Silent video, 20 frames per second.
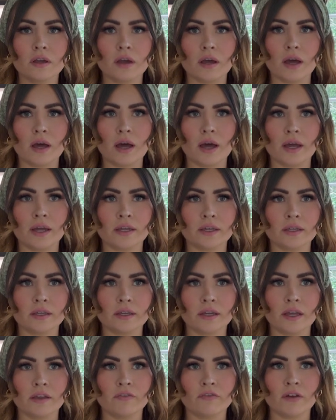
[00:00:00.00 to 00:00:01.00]

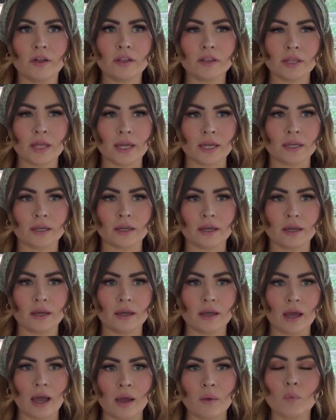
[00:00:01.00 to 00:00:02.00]
I felt like
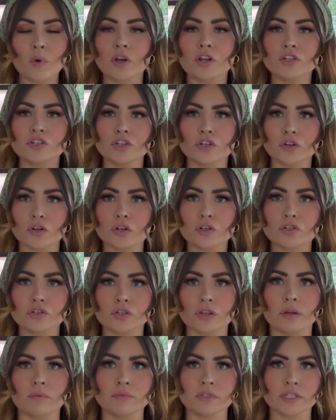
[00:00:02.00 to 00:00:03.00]
I wanted to nurture
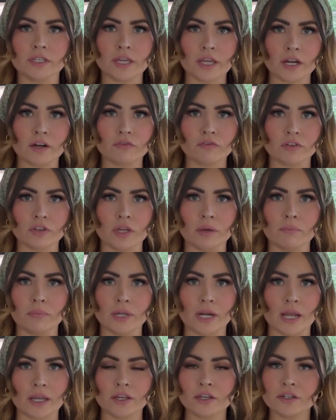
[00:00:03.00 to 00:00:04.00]
them, to care for them,
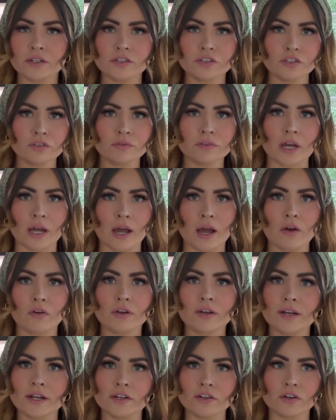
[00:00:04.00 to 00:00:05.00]
but I couldn't do that. How
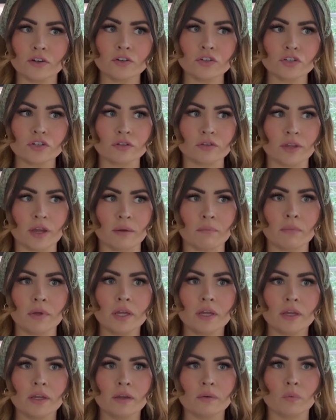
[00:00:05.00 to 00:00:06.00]
could I nurture them
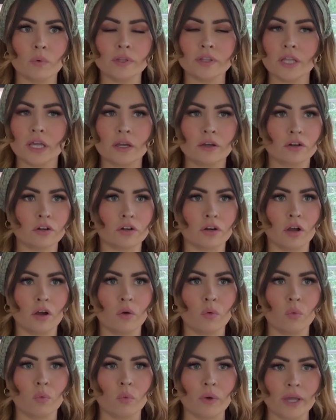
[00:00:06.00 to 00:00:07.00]
when they are
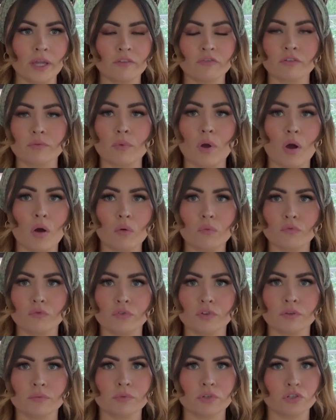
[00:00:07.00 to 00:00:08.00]
away from home
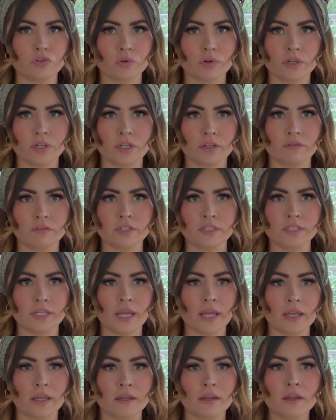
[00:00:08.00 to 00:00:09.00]
for the majority of the
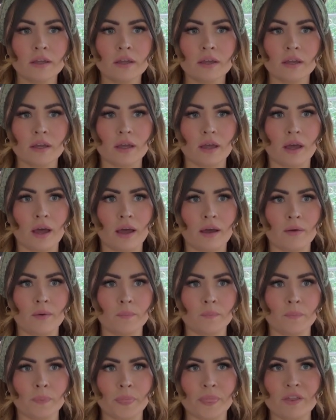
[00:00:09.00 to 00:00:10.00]
day?
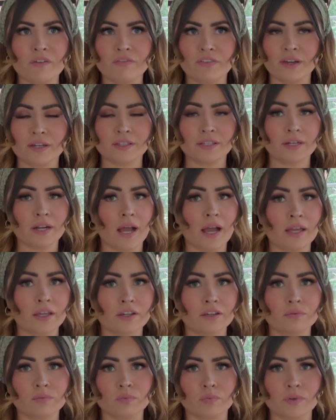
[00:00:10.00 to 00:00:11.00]
The fact that I
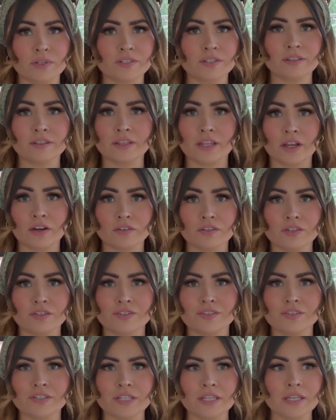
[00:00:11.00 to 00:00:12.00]
wasn't there to
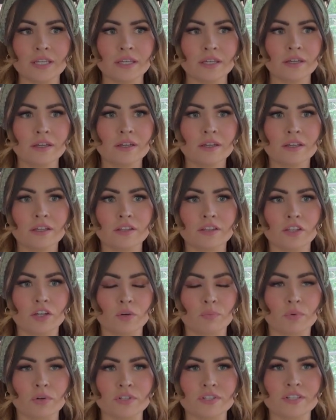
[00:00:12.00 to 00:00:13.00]
see
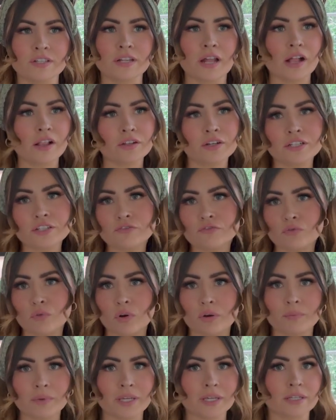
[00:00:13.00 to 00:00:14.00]
their personalities
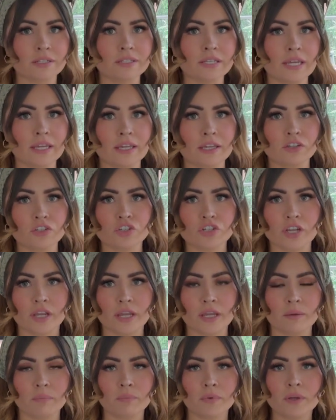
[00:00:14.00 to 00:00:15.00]
forming and taking
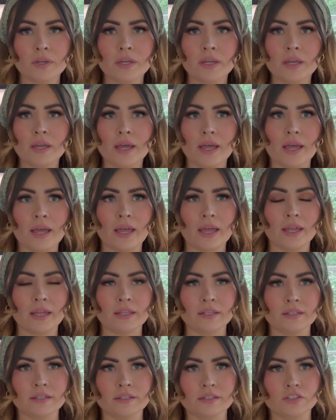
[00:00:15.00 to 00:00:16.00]
shape,
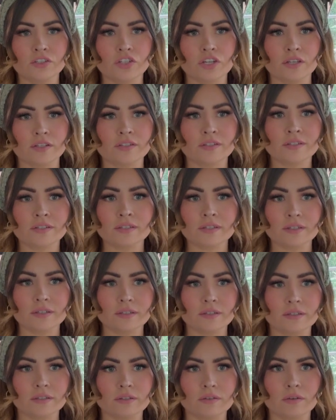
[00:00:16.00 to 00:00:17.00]
and just
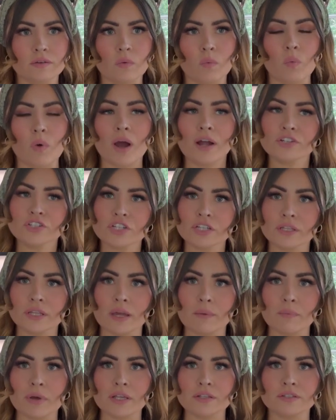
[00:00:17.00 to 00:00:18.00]
watching
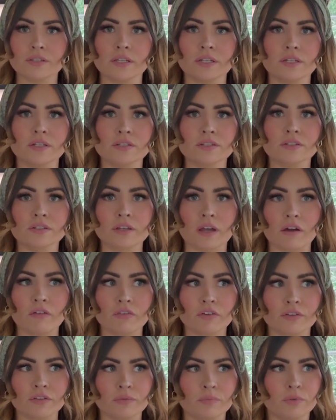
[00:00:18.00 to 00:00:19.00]
them as they
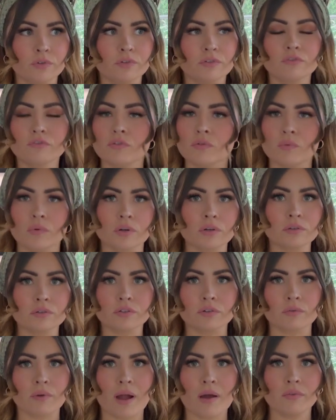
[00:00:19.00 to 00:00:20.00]
discover the beautiful
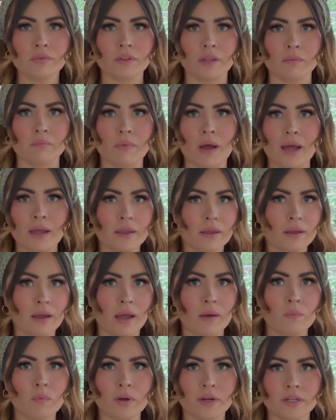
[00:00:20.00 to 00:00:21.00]
world around them.
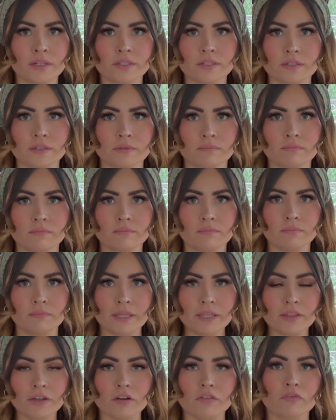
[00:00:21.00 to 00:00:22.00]
I wanted to
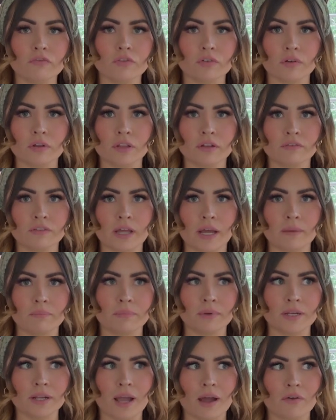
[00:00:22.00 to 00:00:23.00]
be there for all of that,
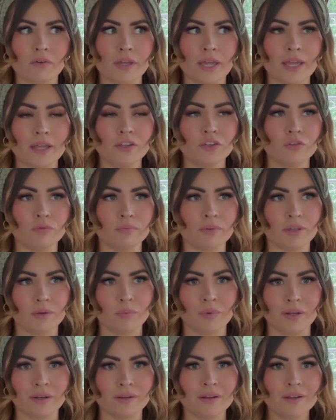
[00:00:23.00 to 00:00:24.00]
but how can you be
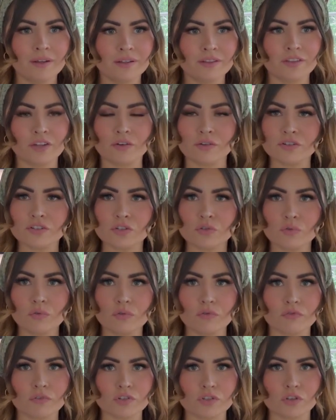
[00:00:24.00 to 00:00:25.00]
when they're in
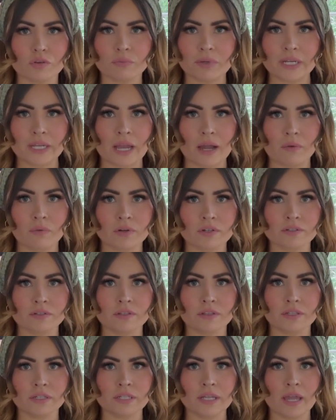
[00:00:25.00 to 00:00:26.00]
school for so many hours
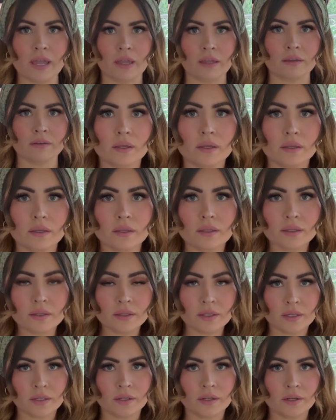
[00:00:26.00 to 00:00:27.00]
in the day?
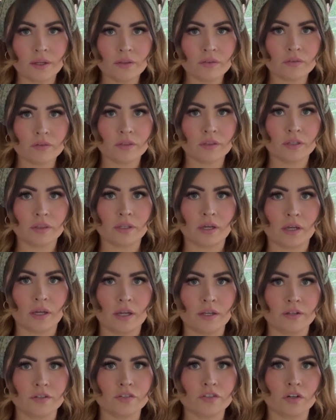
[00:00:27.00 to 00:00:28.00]
And then another thing that
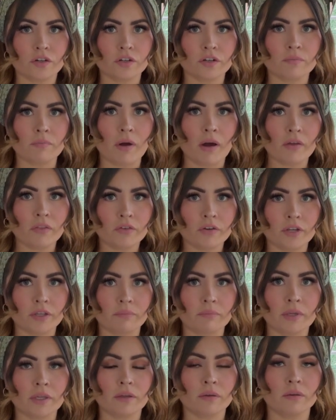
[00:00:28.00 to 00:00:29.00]
kind of started
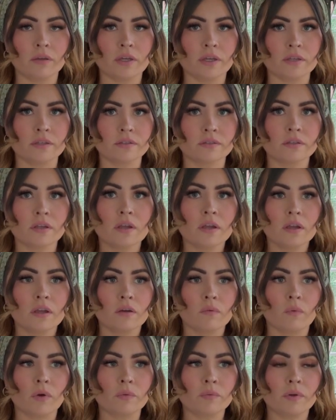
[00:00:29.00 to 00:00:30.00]
bothering me is
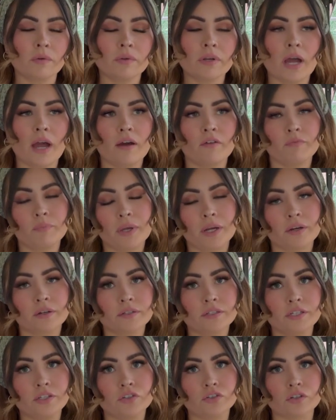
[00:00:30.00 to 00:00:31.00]
when we would have
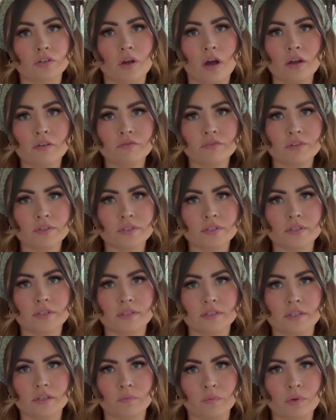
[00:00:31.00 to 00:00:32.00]
parent-teacher
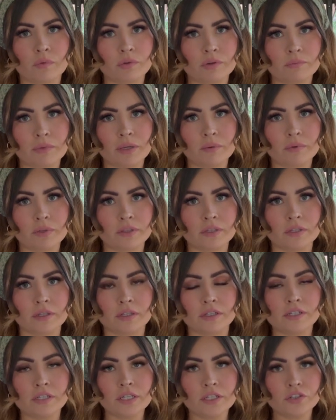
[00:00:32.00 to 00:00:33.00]
conferences and we would meet with
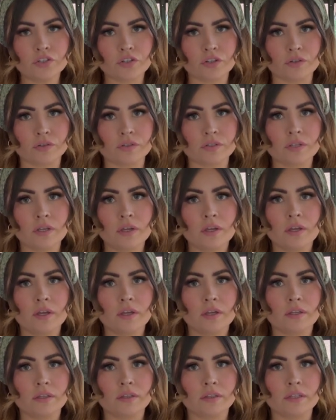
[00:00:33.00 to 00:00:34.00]
the teachers
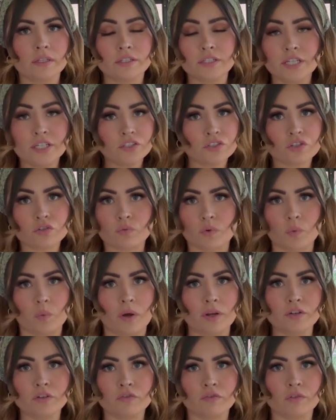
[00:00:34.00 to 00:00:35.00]
were
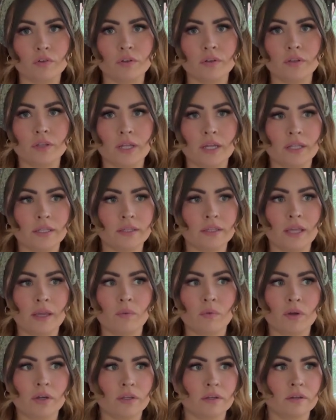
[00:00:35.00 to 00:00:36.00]
wonderful, and they
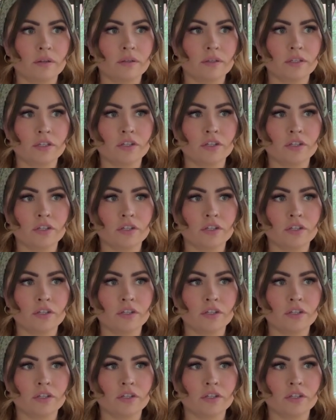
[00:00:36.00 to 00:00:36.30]
would,